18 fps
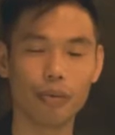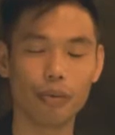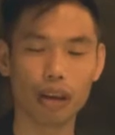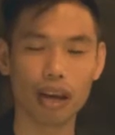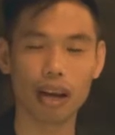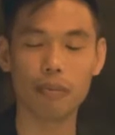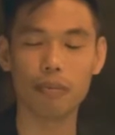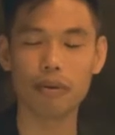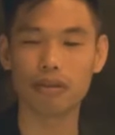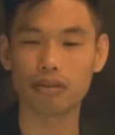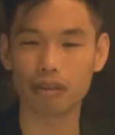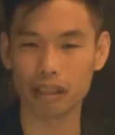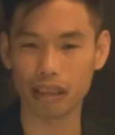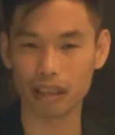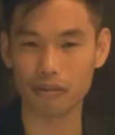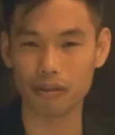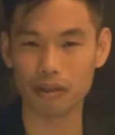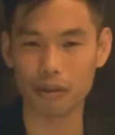we are able to
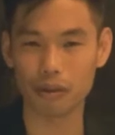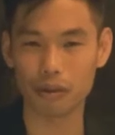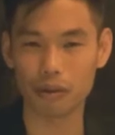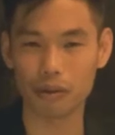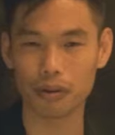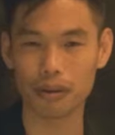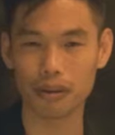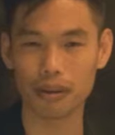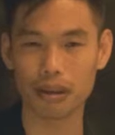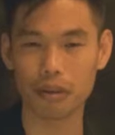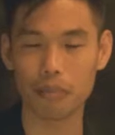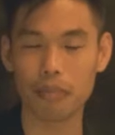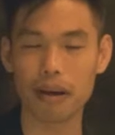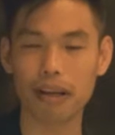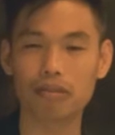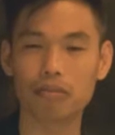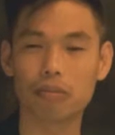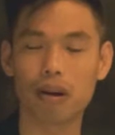give you the
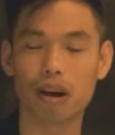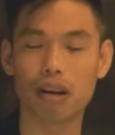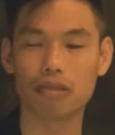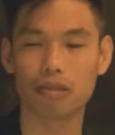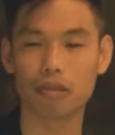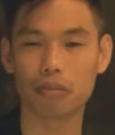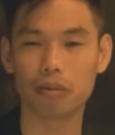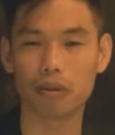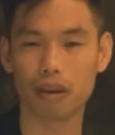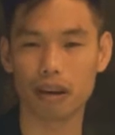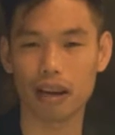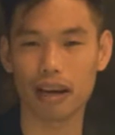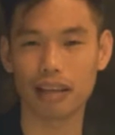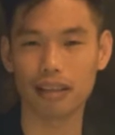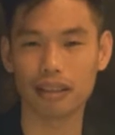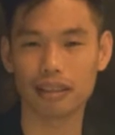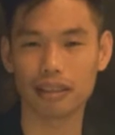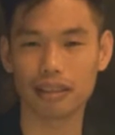best possible
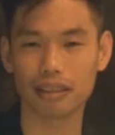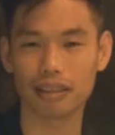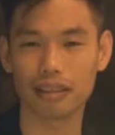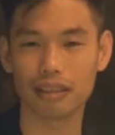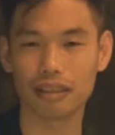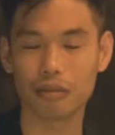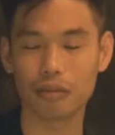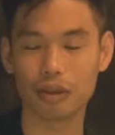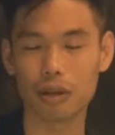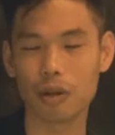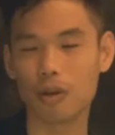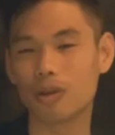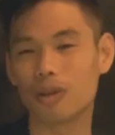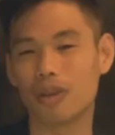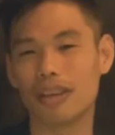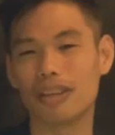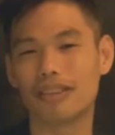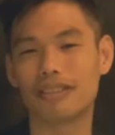product. We
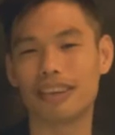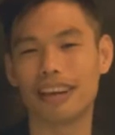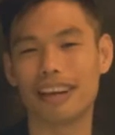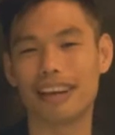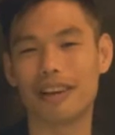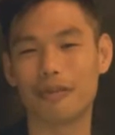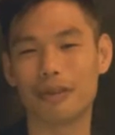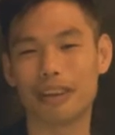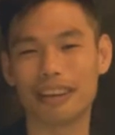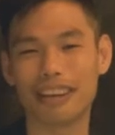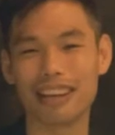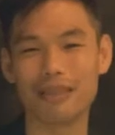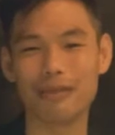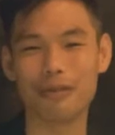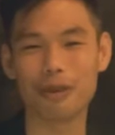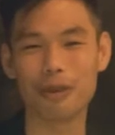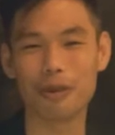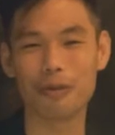usually say that we
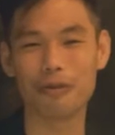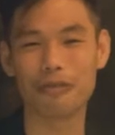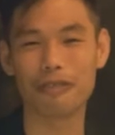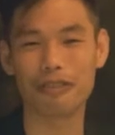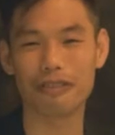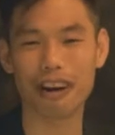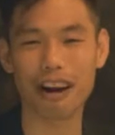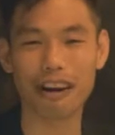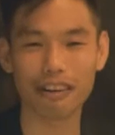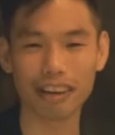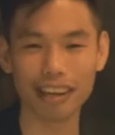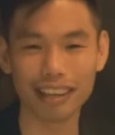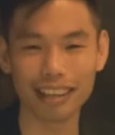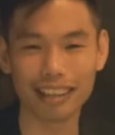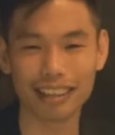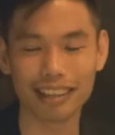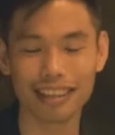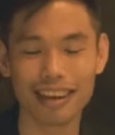give you
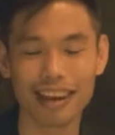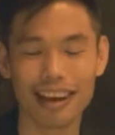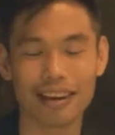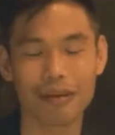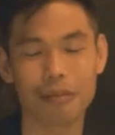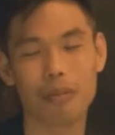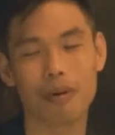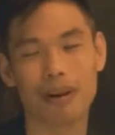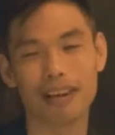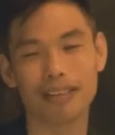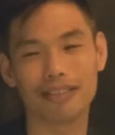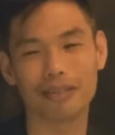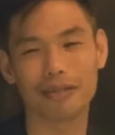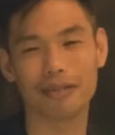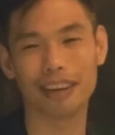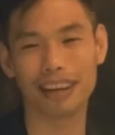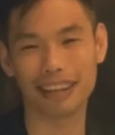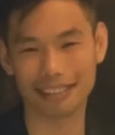Ferrari at the price
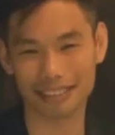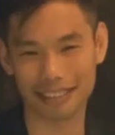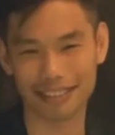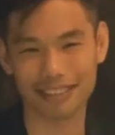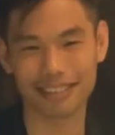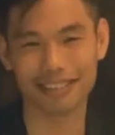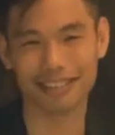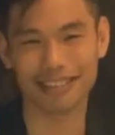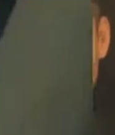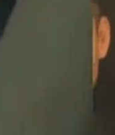of Lexus.